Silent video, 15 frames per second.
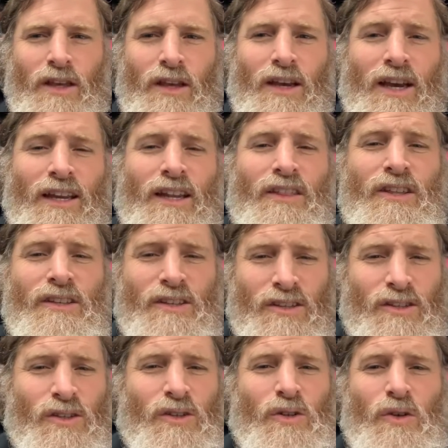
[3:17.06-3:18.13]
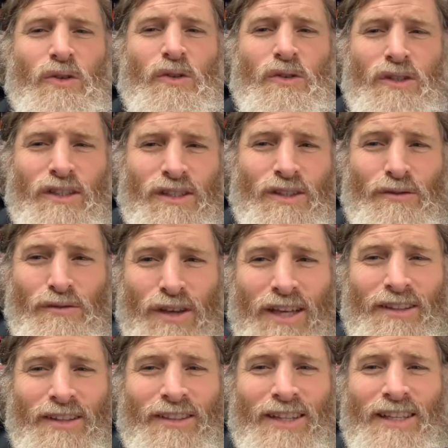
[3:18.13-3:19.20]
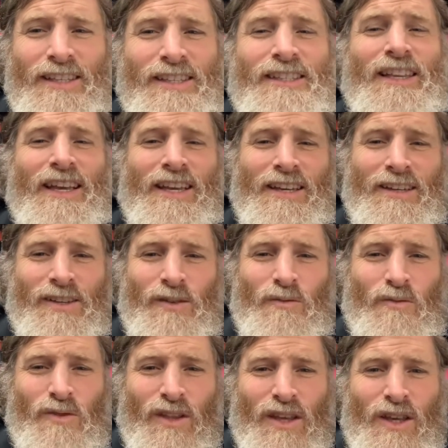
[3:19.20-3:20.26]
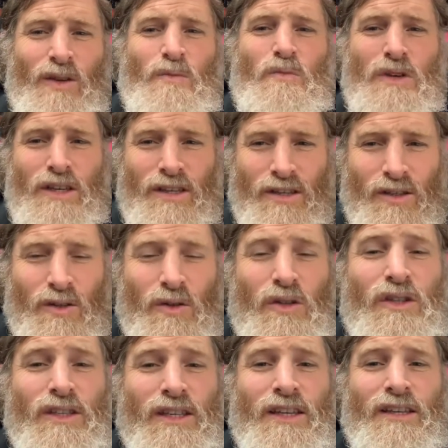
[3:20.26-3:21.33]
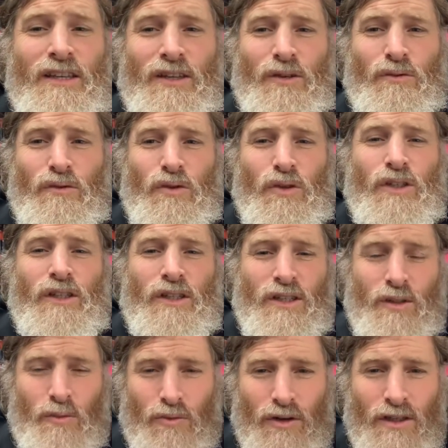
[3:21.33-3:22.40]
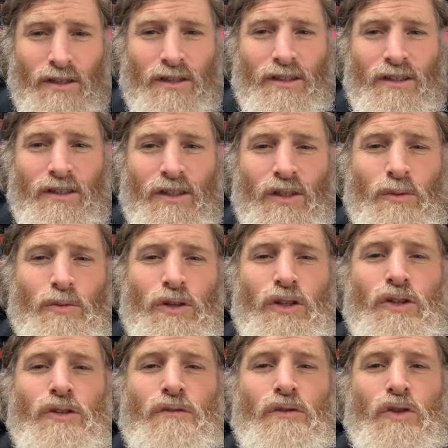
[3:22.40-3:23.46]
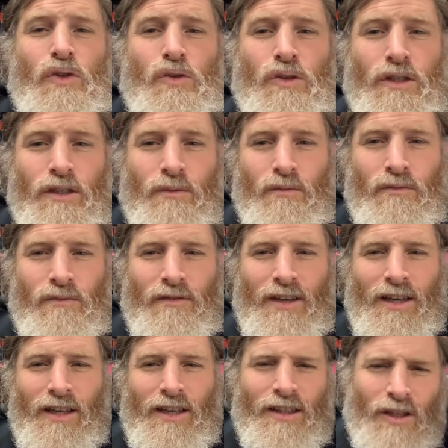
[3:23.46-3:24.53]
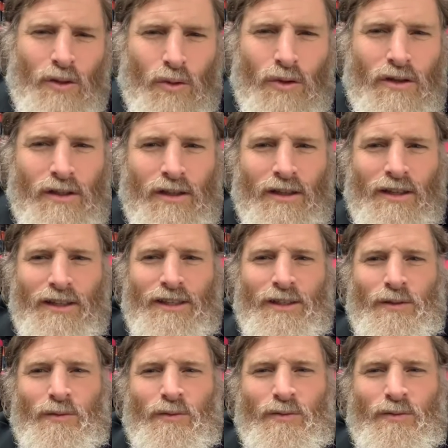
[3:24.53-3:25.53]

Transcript: And I think this is also just the fact that they sang. Singing, of course, is an expression of joy. They taught us a lesson.